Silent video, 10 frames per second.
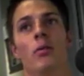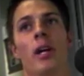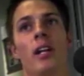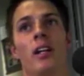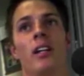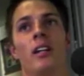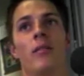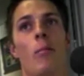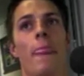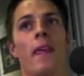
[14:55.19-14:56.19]
we had
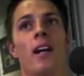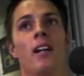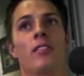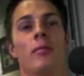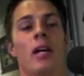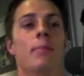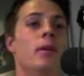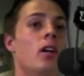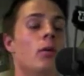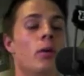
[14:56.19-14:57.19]
a the guys from
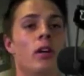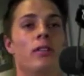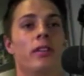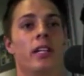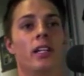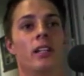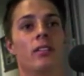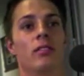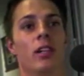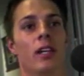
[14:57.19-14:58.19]
APR were over
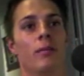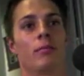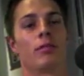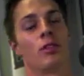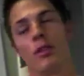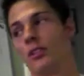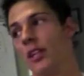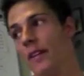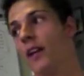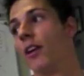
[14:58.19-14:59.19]
here um, to
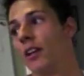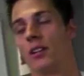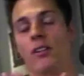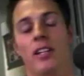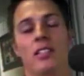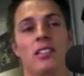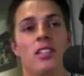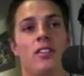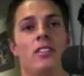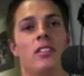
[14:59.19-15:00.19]
and they run a racing
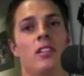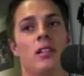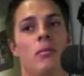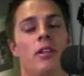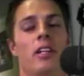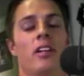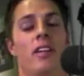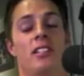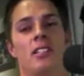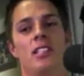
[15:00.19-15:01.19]
series in, in, America,
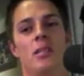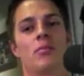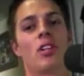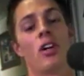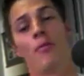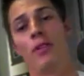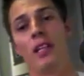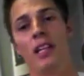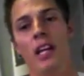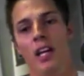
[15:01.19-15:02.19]
racing team. So
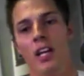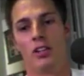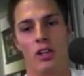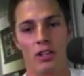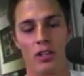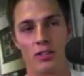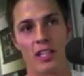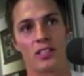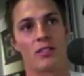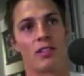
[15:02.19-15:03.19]
hopefully, you know, go and
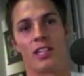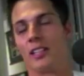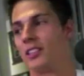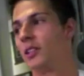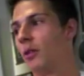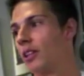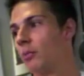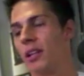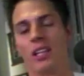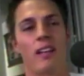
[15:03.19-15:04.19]
test over there and see what
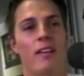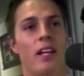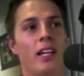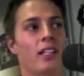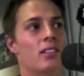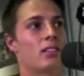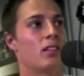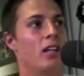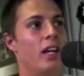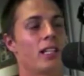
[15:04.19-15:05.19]
it's. But at the end of the day, it's
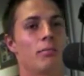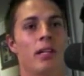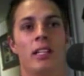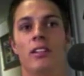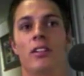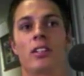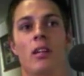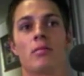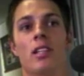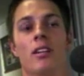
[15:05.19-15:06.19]
it's money. You know, it
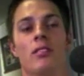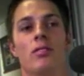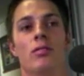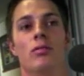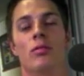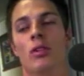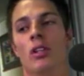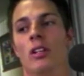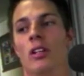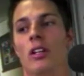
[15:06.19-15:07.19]
comes down to
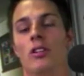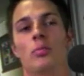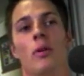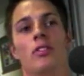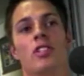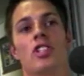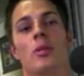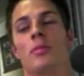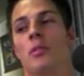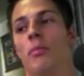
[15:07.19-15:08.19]
it's all the cash.
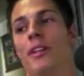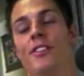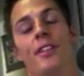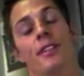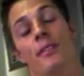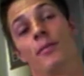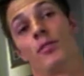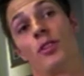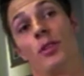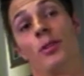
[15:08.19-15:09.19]
and budget.
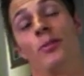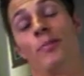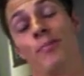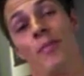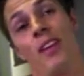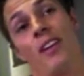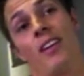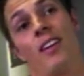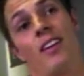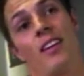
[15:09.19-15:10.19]
So
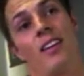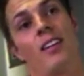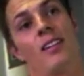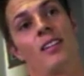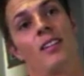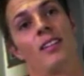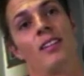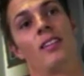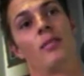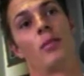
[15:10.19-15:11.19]
wow, we can only
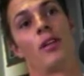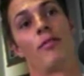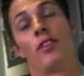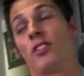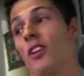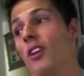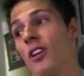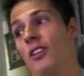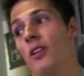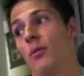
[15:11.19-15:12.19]
hope. But I first got to go
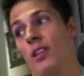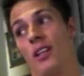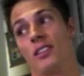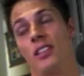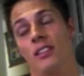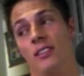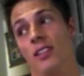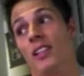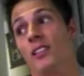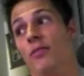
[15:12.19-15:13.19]
to dinner with Daisy.
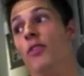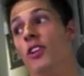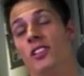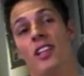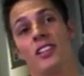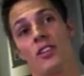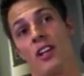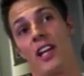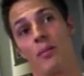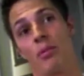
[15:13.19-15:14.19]
That's the first thing that's
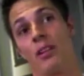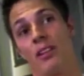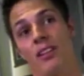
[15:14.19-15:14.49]
got to happen.